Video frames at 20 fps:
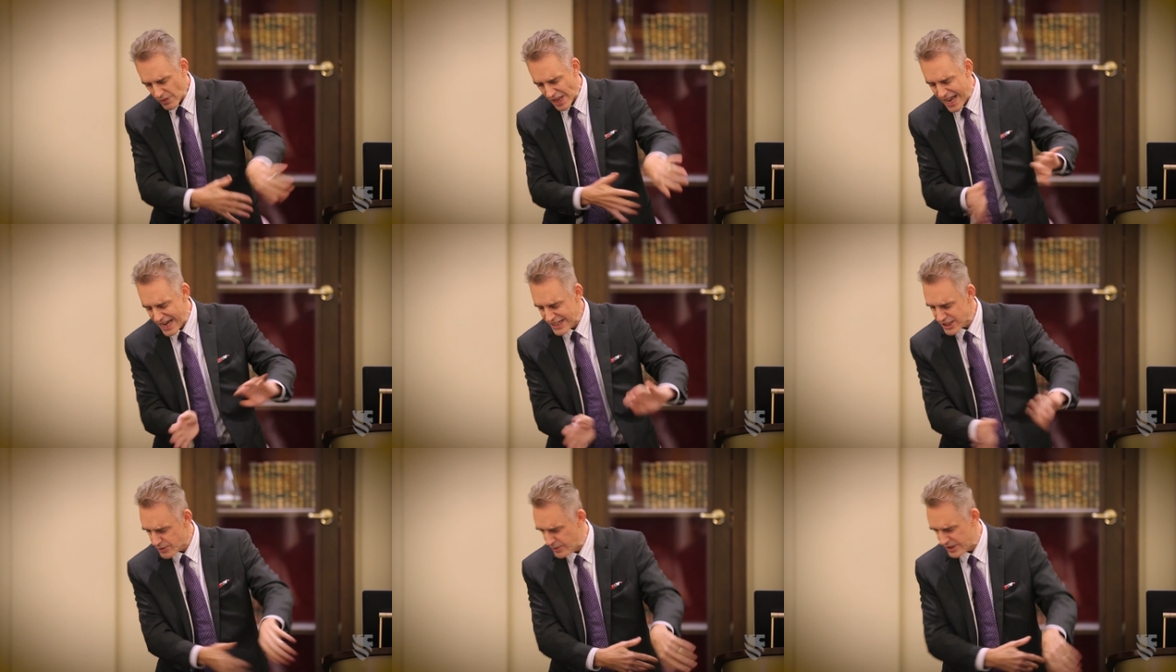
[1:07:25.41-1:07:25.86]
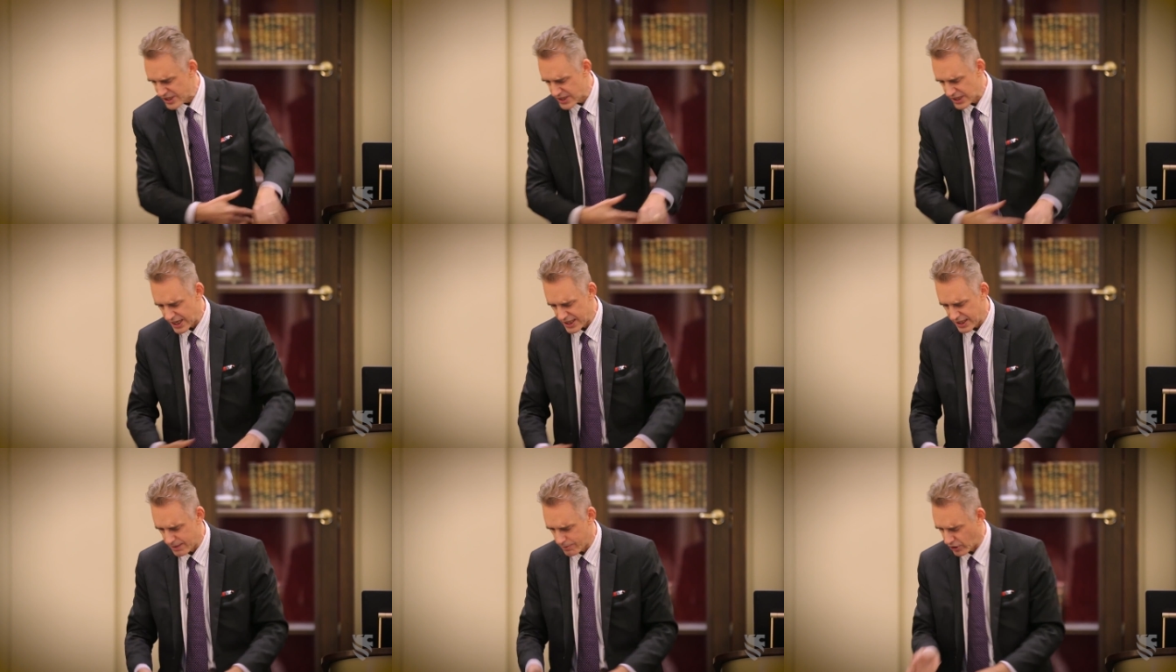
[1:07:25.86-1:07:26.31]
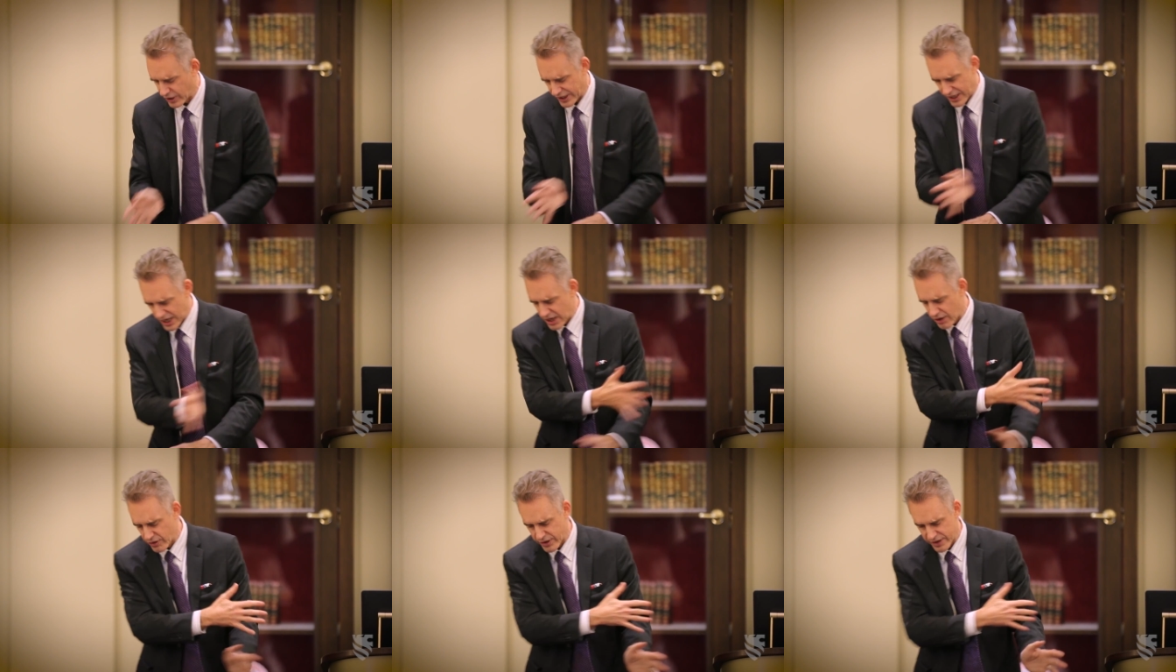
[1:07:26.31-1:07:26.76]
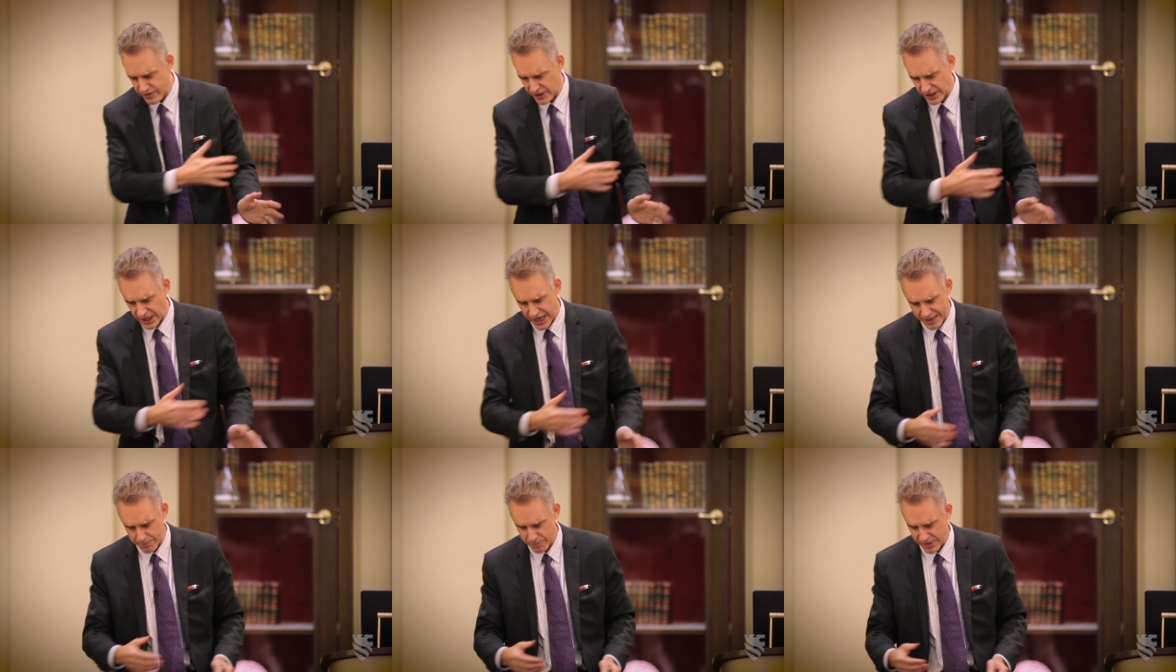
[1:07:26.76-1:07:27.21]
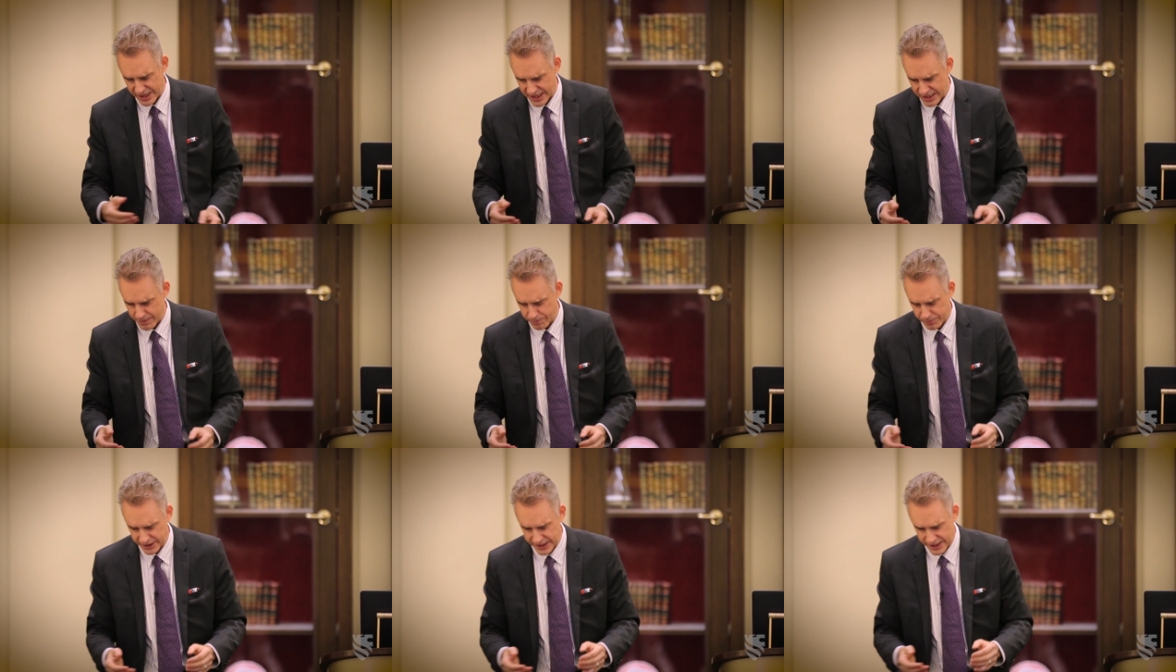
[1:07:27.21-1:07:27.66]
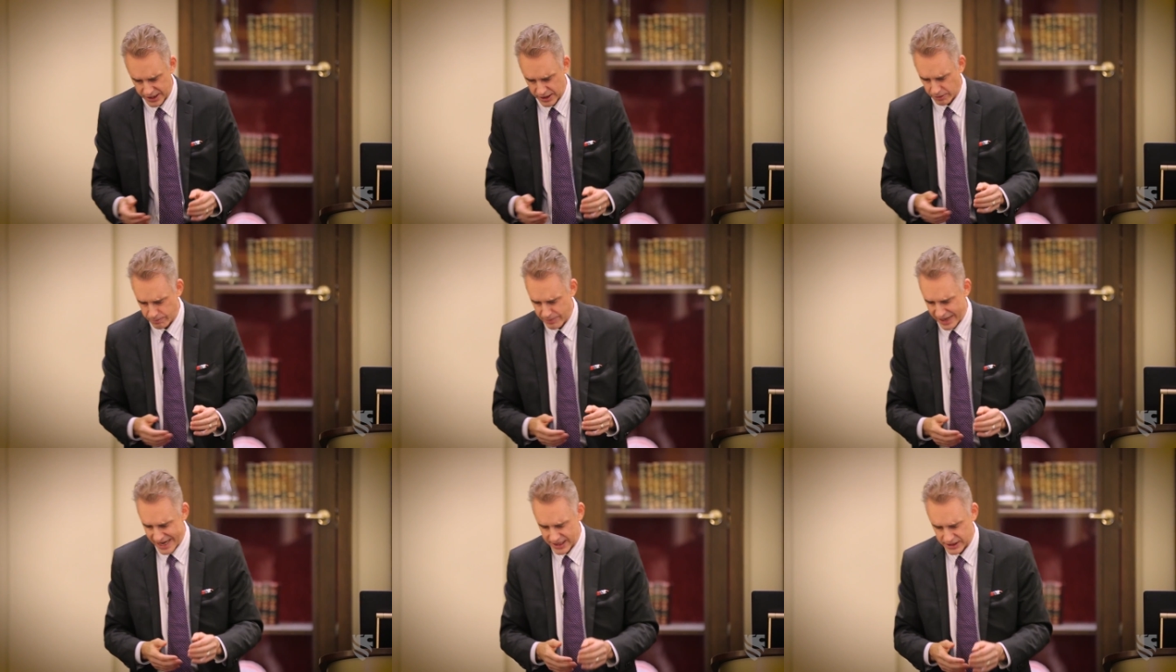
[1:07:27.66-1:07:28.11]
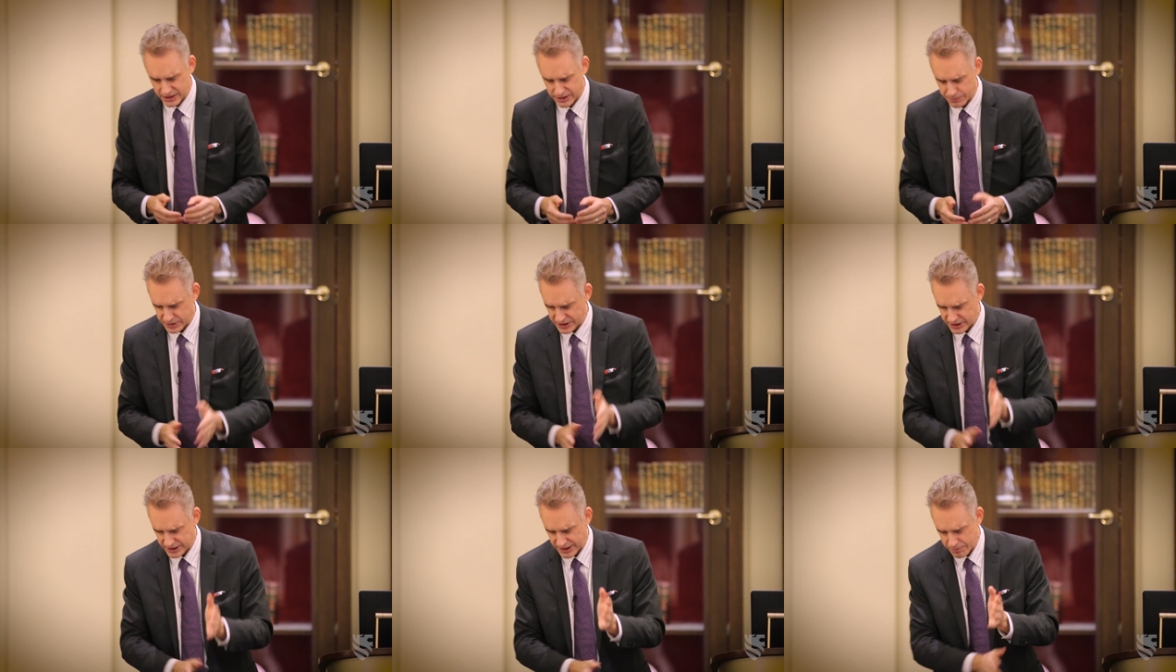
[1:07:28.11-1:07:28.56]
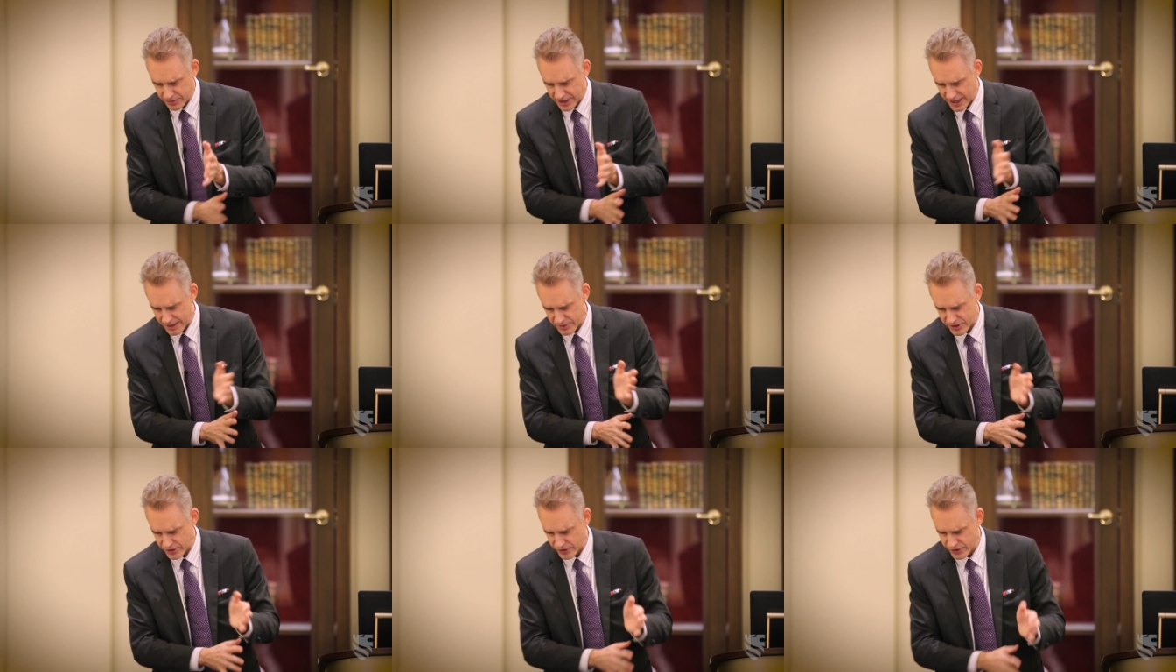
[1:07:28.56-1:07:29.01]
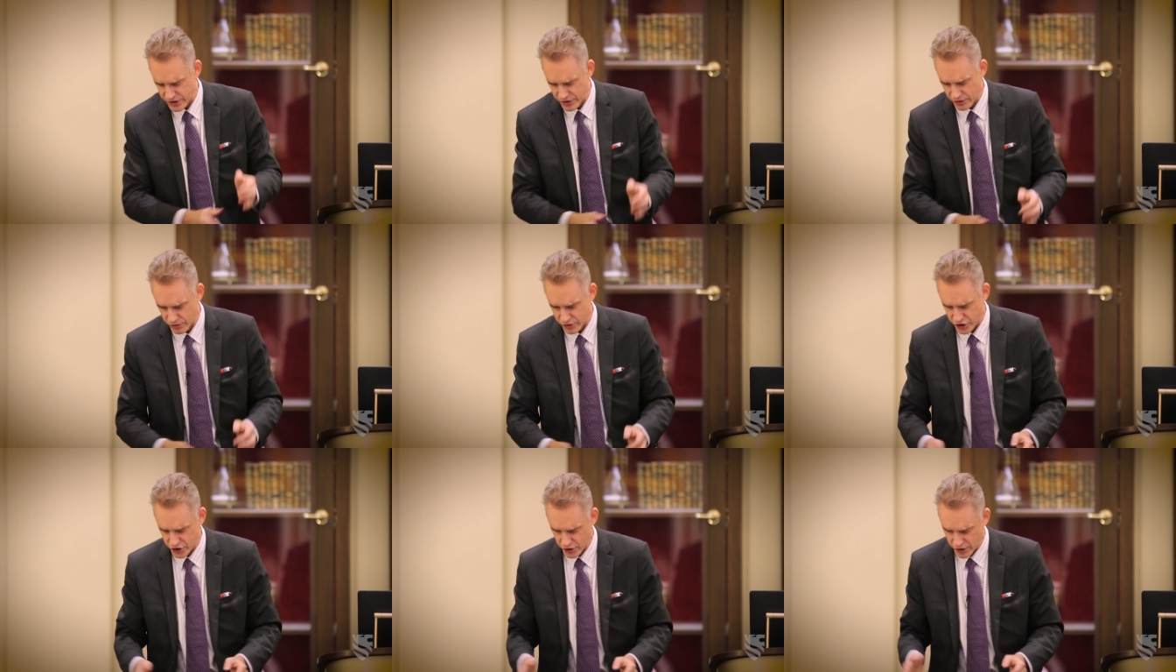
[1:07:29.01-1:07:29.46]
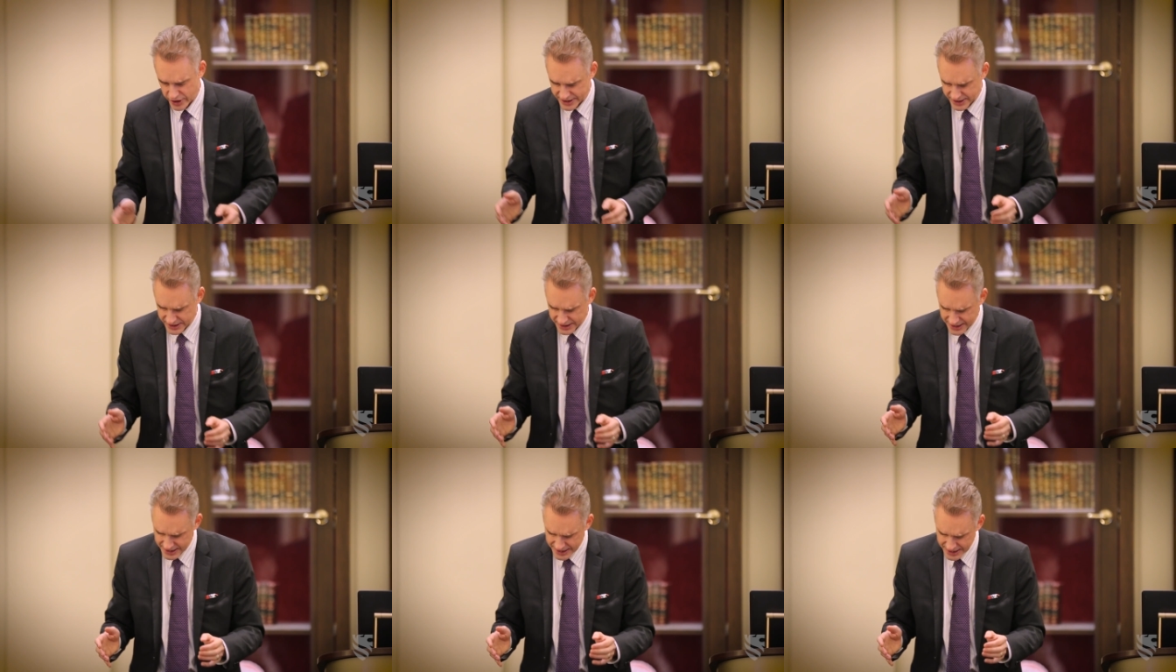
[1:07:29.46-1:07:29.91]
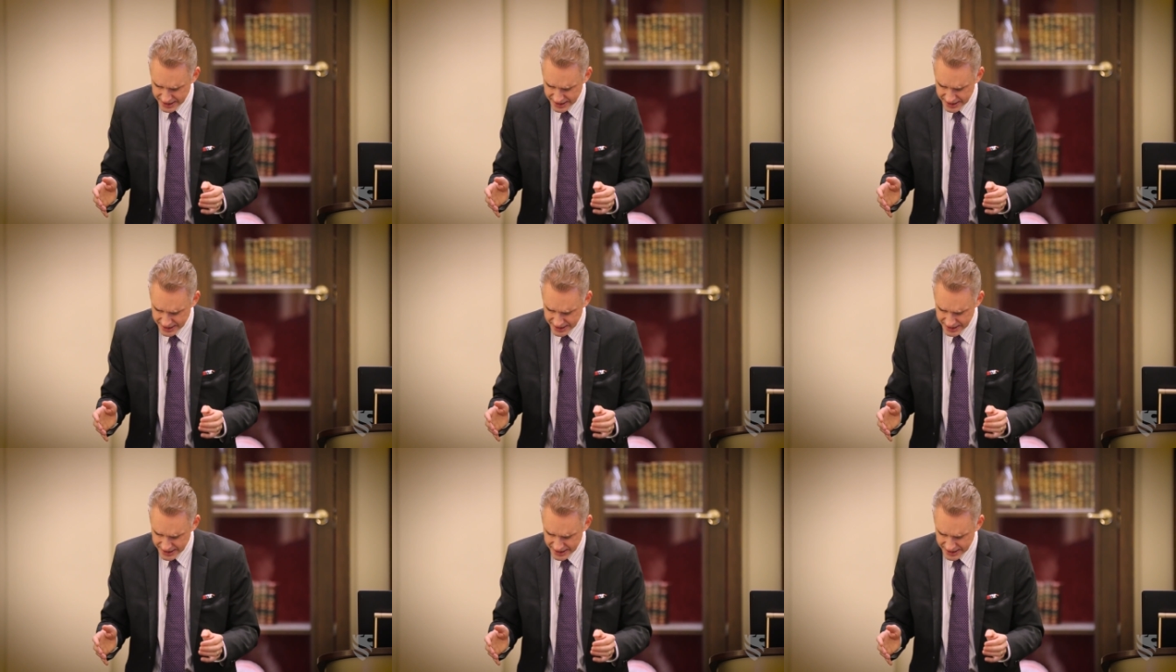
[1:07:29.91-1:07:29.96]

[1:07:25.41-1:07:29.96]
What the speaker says: That's beside the point. I don't even like being in political battles, but sometimes there's no choice.